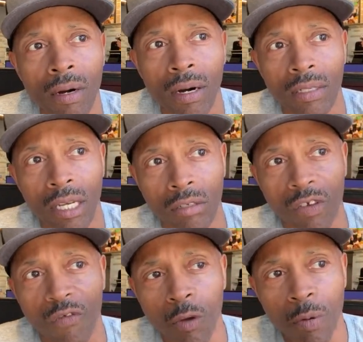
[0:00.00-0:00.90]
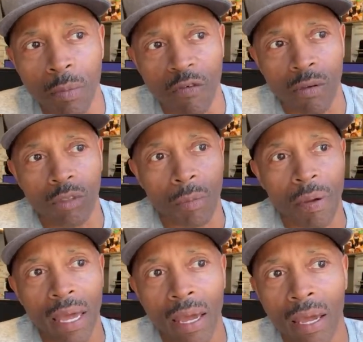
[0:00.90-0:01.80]
Uh, there's a few people from
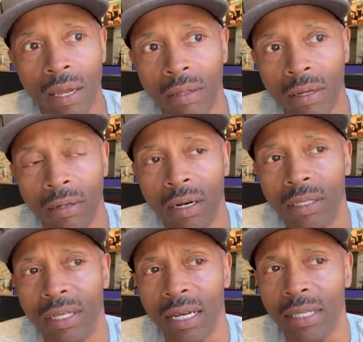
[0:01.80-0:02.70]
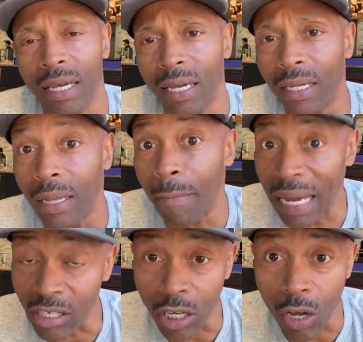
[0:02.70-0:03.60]
Japan. Uh, did I say
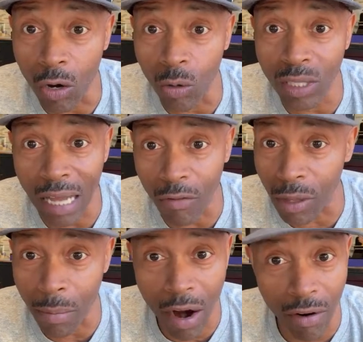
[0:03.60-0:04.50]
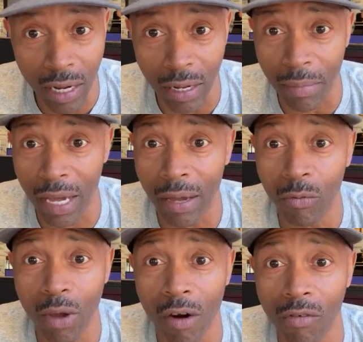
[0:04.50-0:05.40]
England? Mexico, South America,
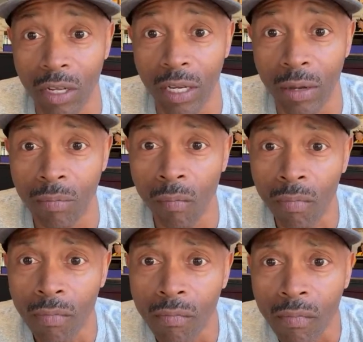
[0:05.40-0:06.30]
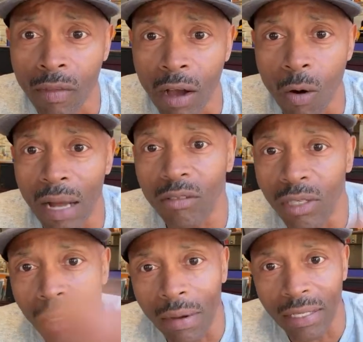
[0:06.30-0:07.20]
man. We are really. Oh, I
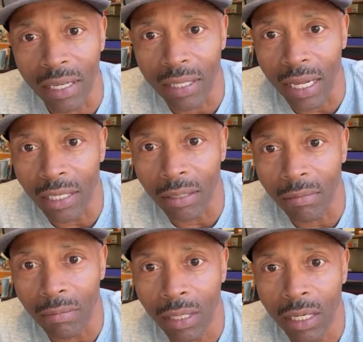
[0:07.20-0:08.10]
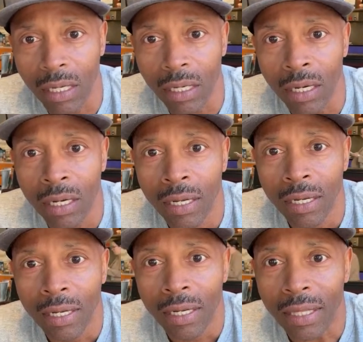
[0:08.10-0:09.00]
thought somebody said thanks, Manila.
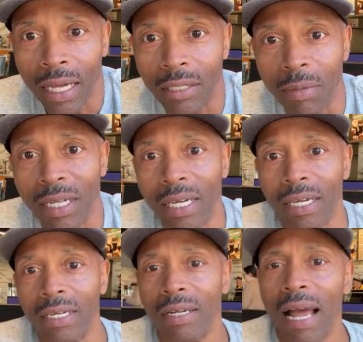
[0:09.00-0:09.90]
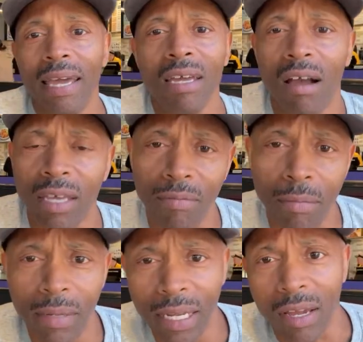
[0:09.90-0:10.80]
Thanks, Malika. Hey, y'all
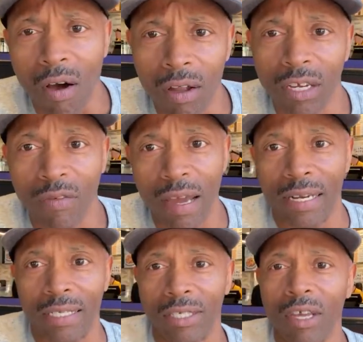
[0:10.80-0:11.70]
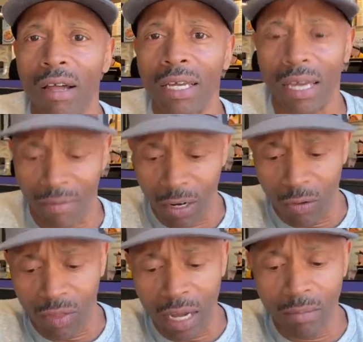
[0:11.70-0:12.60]
giving Malika all the credits. Y'all ain't
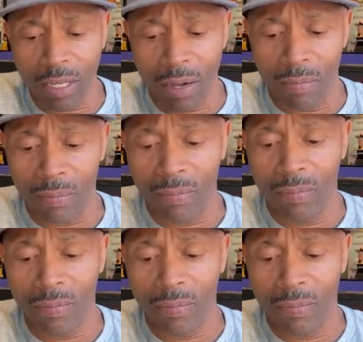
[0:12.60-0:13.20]
giving no thumbs up.